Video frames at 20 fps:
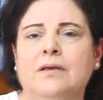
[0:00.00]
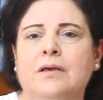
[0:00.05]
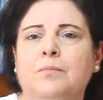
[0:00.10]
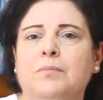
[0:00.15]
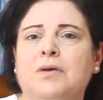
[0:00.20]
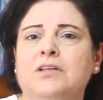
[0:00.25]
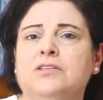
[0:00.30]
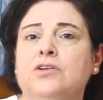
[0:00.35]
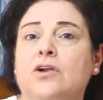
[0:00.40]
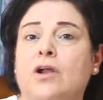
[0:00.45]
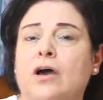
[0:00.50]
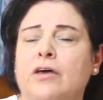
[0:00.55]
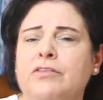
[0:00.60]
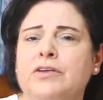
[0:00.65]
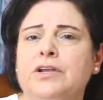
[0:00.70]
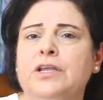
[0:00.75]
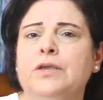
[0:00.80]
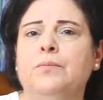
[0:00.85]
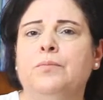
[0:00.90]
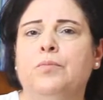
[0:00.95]
but
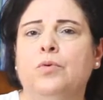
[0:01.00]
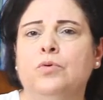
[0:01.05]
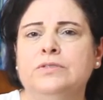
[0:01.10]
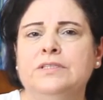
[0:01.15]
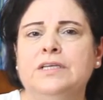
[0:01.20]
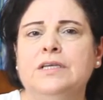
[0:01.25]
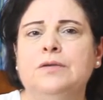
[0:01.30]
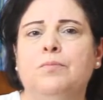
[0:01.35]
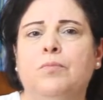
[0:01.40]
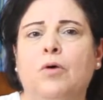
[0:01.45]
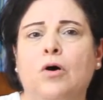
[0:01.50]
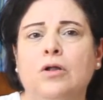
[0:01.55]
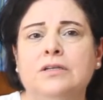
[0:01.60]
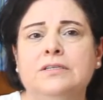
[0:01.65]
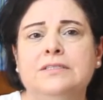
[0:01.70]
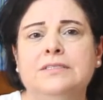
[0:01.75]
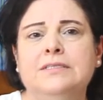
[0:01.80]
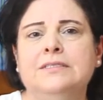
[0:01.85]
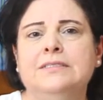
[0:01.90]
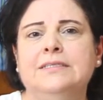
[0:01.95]
rather imposing
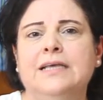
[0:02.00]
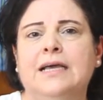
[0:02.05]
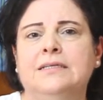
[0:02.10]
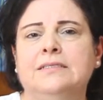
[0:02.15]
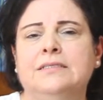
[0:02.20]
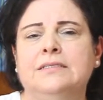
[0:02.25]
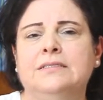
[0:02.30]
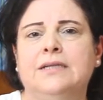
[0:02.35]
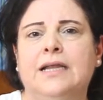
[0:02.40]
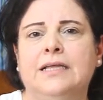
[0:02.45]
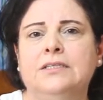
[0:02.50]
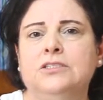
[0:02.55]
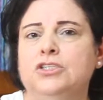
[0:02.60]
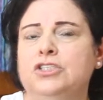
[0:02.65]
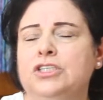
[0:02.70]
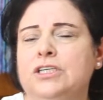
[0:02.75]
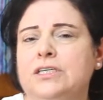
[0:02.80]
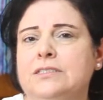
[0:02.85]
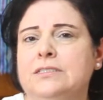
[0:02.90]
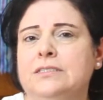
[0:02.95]
policies and
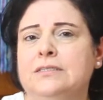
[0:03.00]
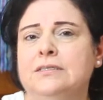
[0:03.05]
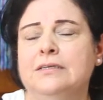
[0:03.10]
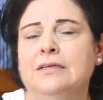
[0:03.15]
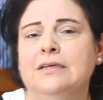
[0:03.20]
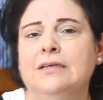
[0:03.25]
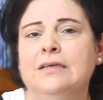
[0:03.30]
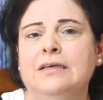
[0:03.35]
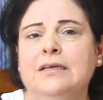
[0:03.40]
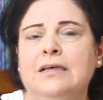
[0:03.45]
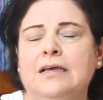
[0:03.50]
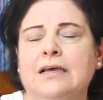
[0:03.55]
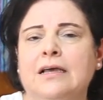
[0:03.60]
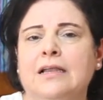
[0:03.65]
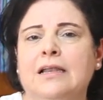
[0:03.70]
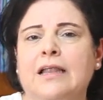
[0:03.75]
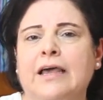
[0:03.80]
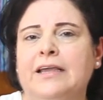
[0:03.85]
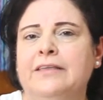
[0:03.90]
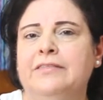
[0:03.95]
strategies
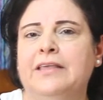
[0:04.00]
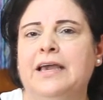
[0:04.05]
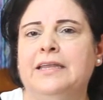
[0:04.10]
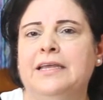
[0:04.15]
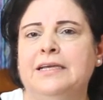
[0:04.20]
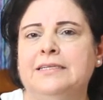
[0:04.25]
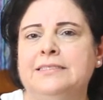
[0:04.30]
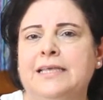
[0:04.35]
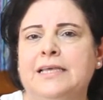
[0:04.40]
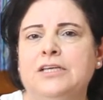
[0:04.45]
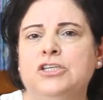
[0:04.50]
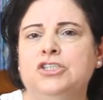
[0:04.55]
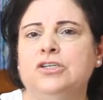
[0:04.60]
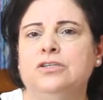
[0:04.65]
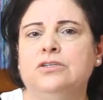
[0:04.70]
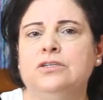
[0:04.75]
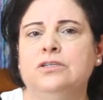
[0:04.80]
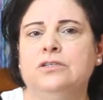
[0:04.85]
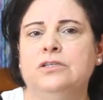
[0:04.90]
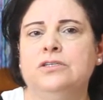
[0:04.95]
like the
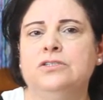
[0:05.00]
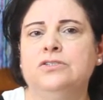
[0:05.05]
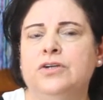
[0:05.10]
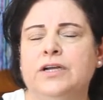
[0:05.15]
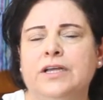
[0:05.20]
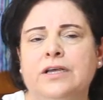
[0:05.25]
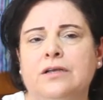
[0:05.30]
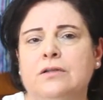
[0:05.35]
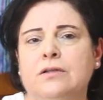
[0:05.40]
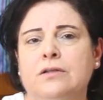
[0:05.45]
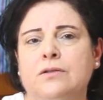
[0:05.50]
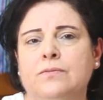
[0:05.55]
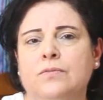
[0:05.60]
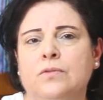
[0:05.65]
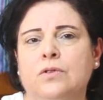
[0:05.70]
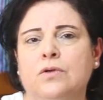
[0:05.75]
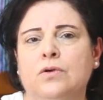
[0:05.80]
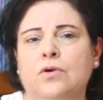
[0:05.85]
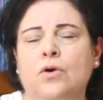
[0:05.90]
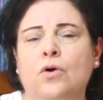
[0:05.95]
annexation in Israel
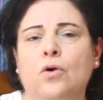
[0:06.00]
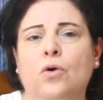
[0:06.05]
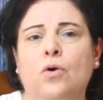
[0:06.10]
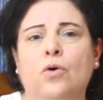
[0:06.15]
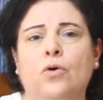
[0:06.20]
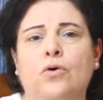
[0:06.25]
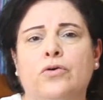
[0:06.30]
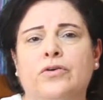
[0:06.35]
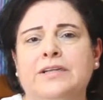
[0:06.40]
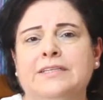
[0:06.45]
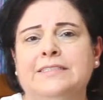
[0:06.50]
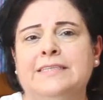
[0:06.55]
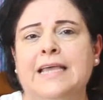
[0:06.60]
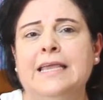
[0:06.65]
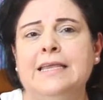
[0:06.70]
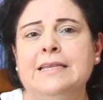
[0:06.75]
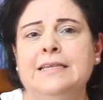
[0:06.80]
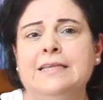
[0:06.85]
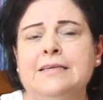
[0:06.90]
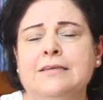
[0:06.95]
or
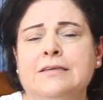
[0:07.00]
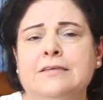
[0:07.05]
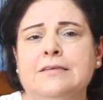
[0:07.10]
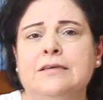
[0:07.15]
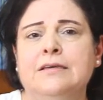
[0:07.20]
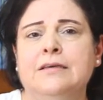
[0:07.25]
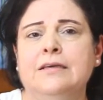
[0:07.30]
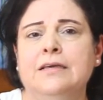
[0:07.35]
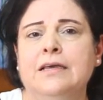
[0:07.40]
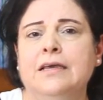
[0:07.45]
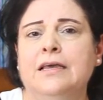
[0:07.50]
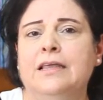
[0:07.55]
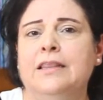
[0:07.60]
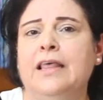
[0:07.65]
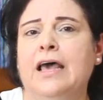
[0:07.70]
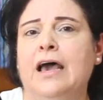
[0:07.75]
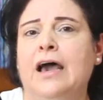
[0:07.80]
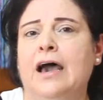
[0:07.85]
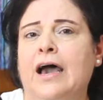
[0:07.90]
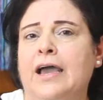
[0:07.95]
retaining
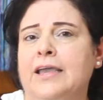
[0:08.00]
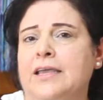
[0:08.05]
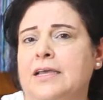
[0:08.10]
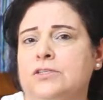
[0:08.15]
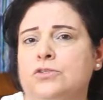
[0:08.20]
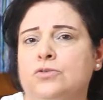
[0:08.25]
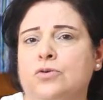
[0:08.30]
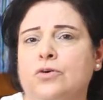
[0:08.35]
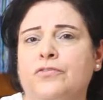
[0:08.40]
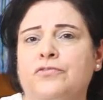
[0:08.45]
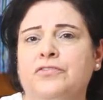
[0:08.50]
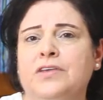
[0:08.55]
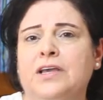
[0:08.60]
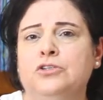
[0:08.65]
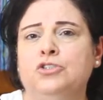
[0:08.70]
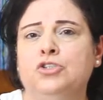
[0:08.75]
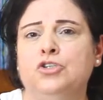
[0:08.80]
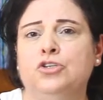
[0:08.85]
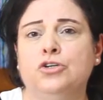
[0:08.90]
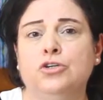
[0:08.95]
the Hagia
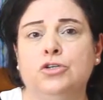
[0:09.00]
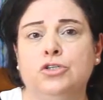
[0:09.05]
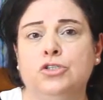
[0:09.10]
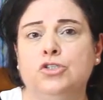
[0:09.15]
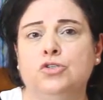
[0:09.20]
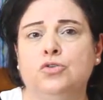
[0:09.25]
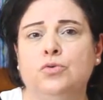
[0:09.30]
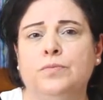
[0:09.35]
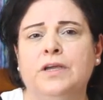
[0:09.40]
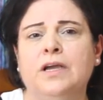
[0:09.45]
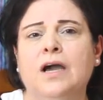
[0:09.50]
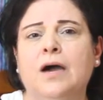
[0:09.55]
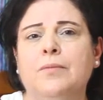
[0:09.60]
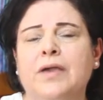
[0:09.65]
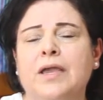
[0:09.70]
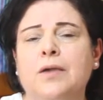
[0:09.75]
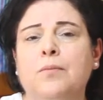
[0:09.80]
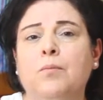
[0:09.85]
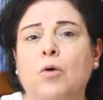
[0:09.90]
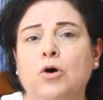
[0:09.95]
Sophia Church to
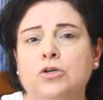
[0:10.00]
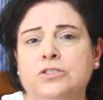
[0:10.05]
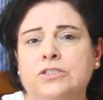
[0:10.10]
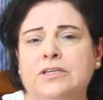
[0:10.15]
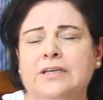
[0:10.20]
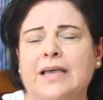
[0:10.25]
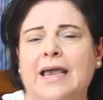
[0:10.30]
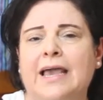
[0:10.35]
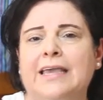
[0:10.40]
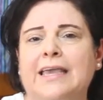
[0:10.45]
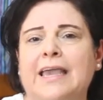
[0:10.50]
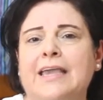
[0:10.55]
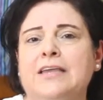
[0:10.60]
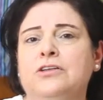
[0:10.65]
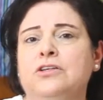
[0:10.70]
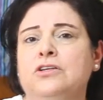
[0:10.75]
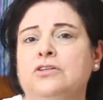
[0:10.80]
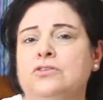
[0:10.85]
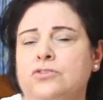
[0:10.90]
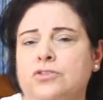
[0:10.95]
become a mosque
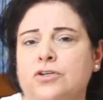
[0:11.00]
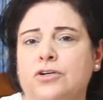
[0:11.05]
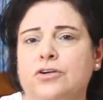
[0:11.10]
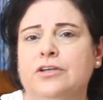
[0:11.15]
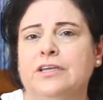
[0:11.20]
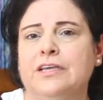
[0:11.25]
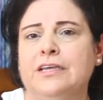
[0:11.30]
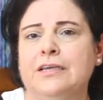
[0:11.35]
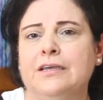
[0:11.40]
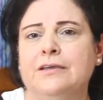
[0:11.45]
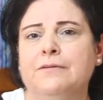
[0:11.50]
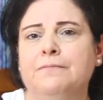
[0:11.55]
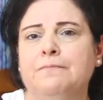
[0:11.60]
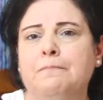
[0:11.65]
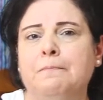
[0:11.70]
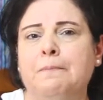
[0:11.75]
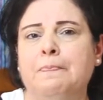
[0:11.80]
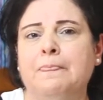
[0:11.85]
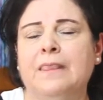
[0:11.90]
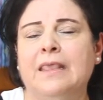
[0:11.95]
again in Turkey.
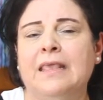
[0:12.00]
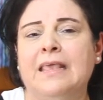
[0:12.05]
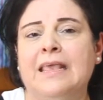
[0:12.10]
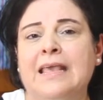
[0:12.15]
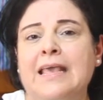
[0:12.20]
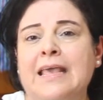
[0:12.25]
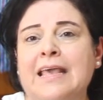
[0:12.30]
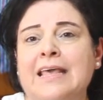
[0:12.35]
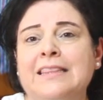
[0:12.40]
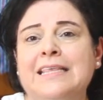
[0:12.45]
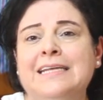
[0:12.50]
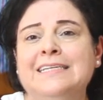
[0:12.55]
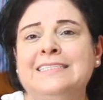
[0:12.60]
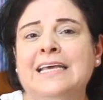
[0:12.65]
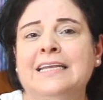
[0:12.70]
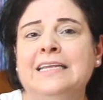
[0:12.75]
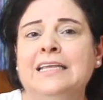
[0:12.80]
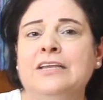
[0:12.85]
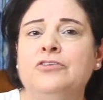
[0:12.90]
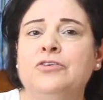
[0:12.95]
There is
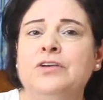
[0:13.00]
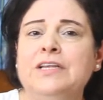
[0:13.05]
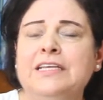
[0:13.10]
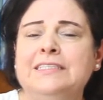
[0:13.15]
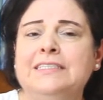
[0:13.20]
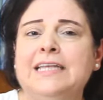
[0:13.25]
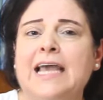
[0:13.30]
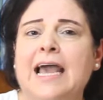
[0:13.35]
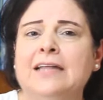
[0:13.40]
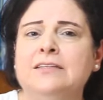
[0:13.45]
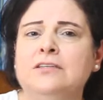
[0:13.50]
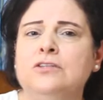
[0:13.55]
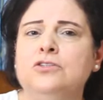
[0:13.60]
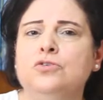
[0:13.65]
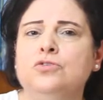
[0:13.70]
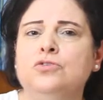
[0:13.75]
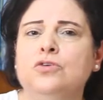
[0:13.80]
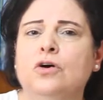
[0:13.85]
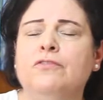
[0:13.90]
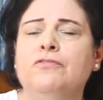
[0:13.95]
an increased
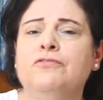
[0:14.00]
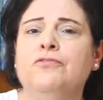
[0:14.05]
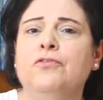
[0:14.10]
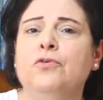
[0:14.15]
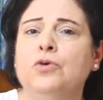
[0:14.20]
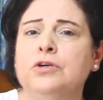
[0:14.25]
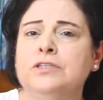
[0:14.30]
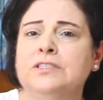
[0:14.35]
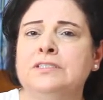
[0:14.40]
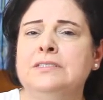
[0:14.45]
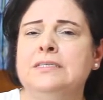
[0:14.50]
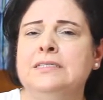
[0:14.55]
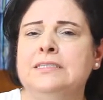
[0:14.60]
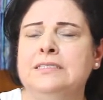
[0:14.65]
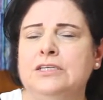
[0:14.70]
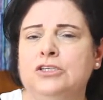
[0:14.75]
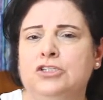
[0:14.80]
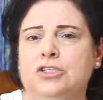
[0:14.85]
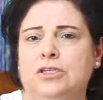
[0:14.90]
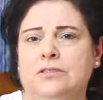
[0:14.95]
attitude of forced
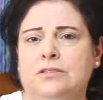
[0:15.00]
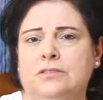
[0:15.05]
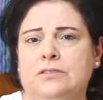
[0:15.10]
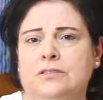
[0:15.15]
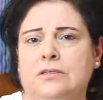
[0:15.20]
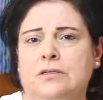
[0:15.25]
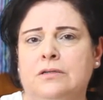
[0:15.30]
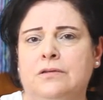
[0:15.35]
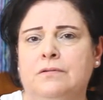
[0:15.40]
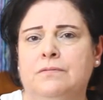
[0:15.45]
decisions.